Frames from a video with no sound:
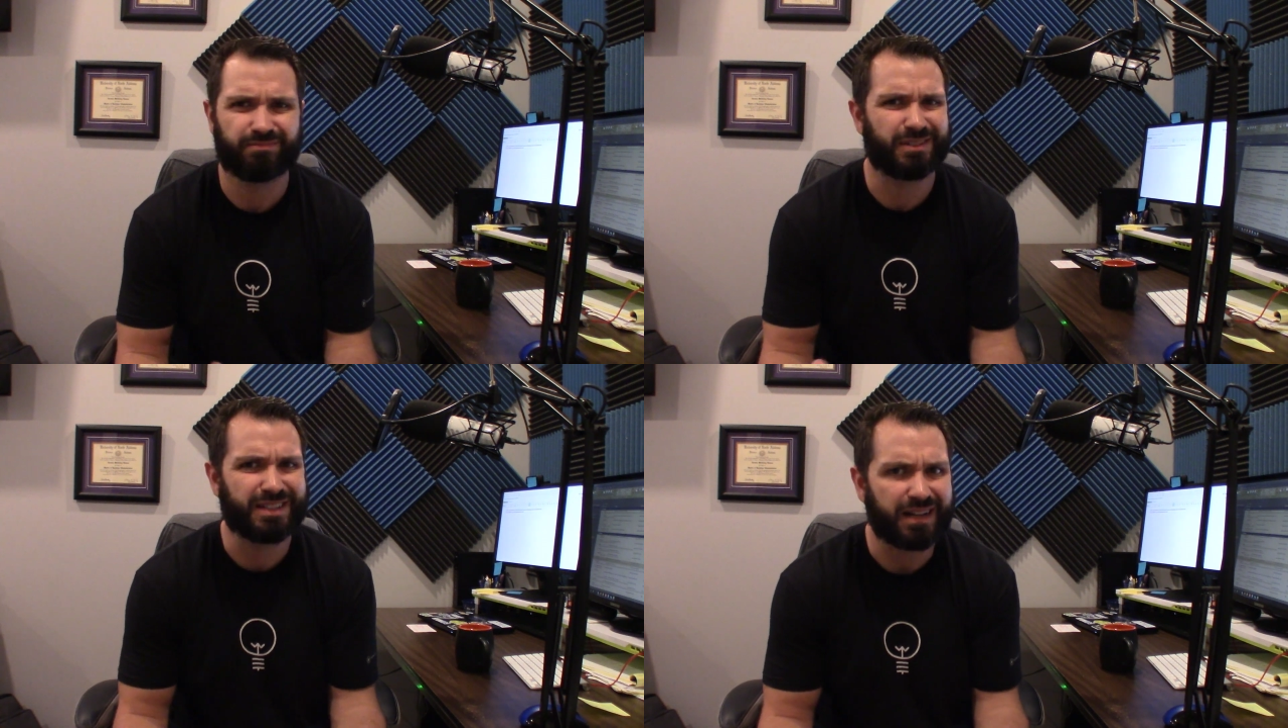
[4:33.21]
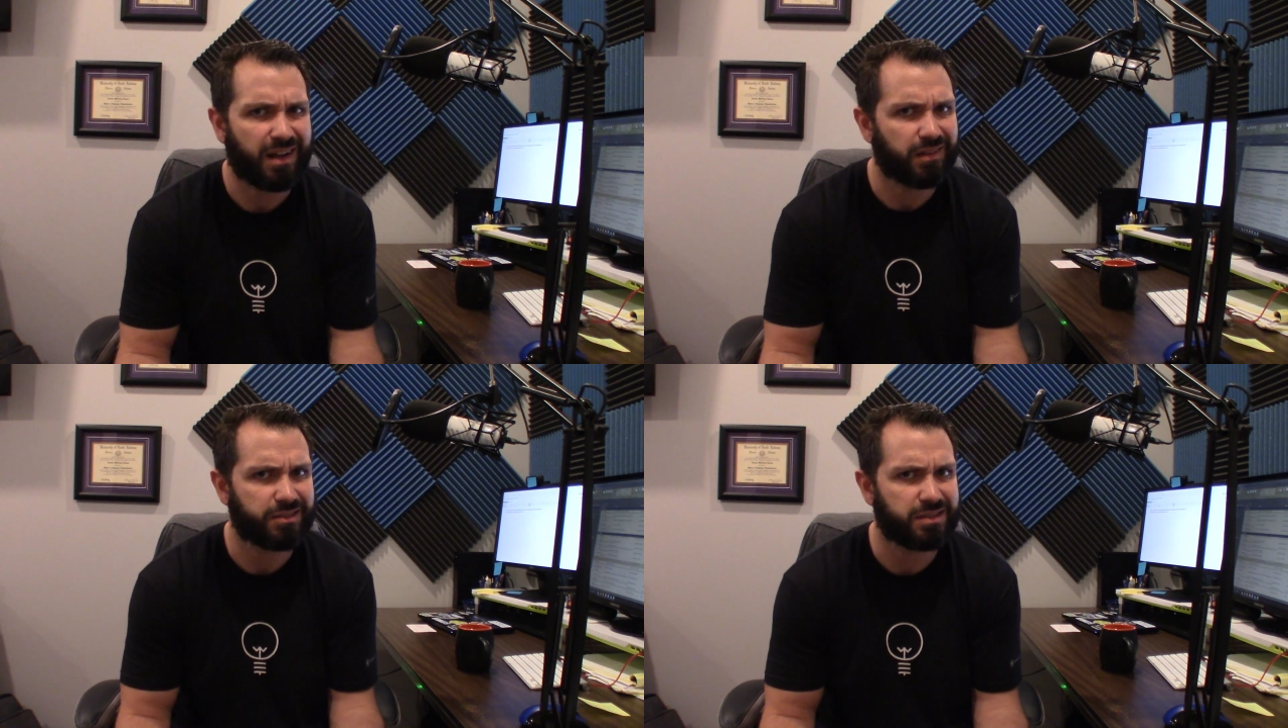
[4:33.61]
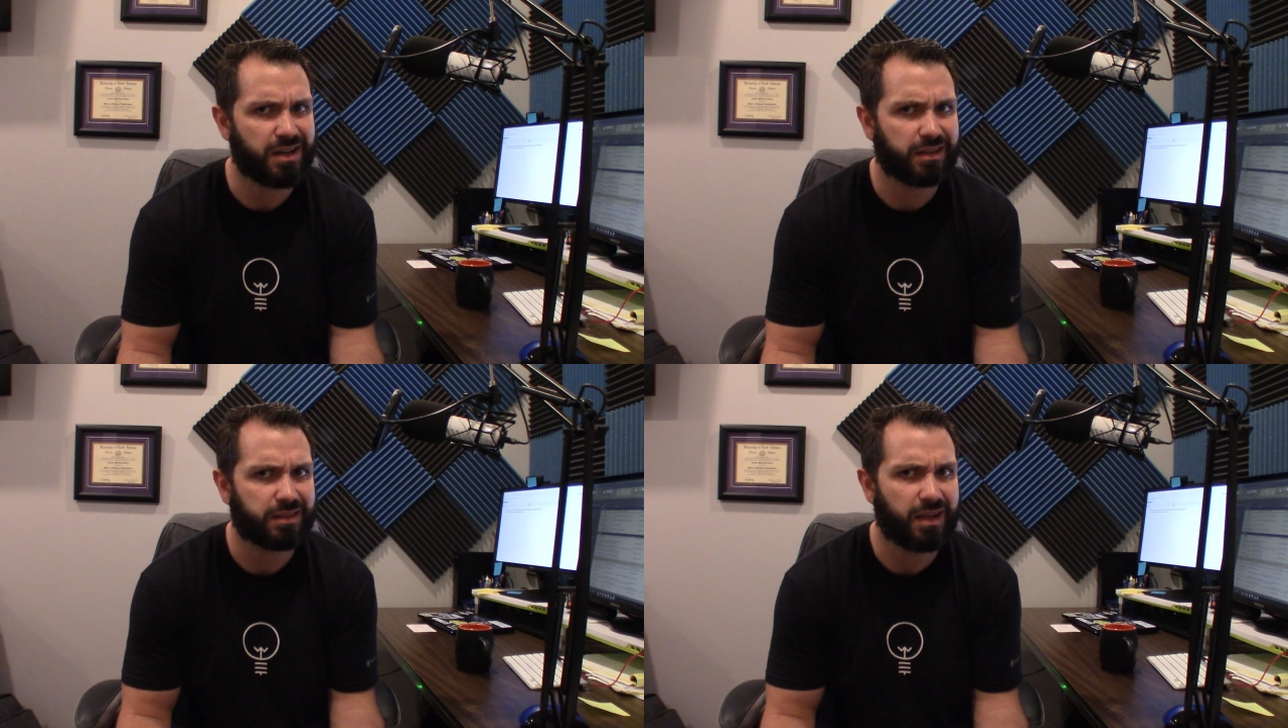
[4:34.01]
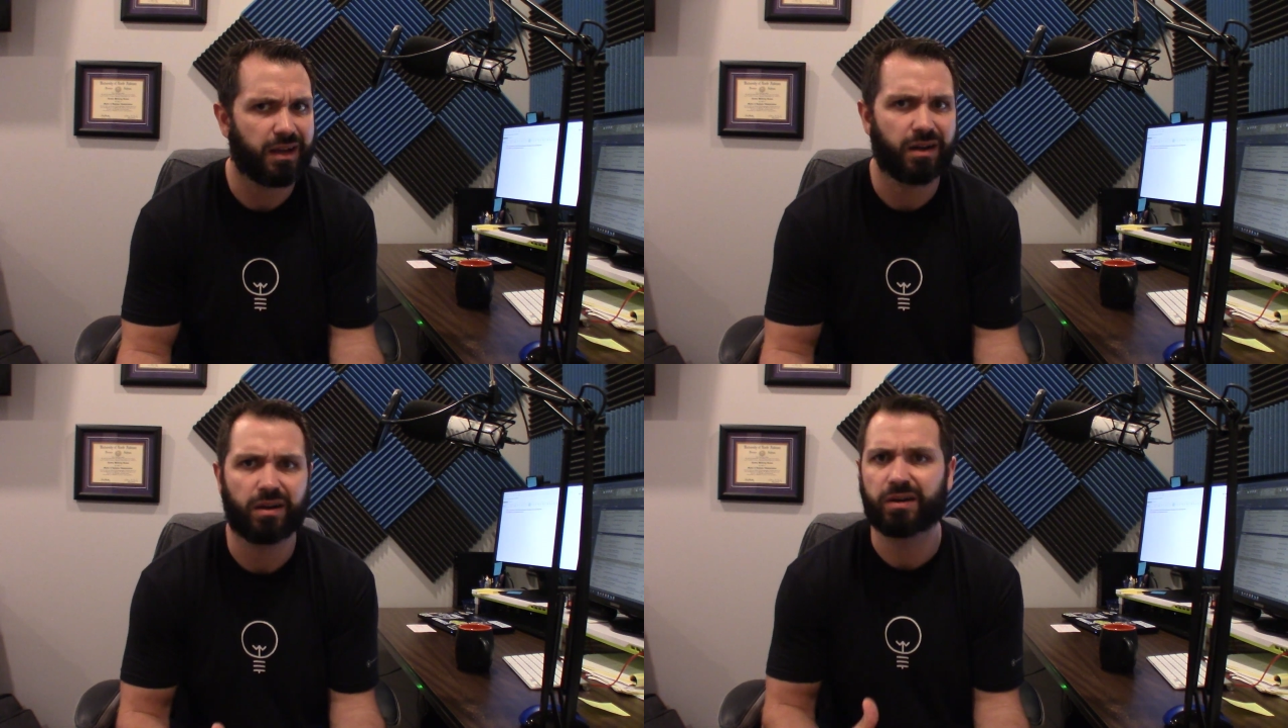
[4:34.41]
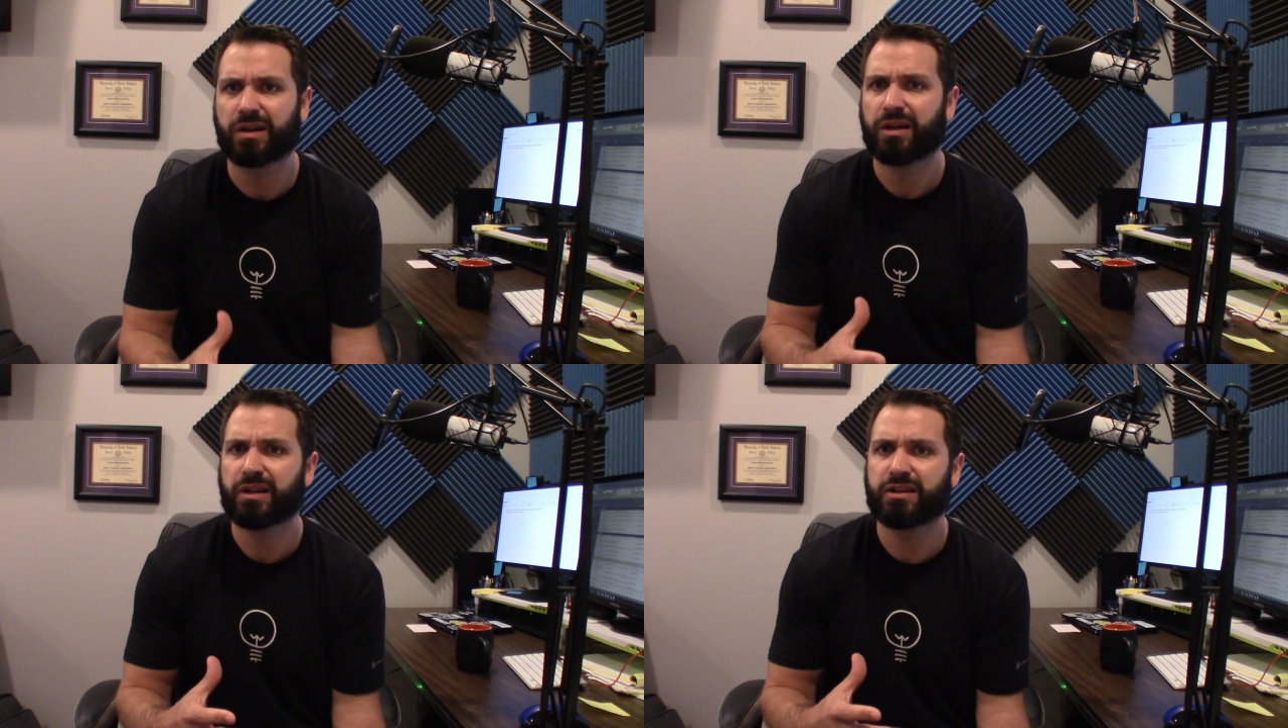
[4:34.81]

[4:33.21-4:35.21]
the technology's not there.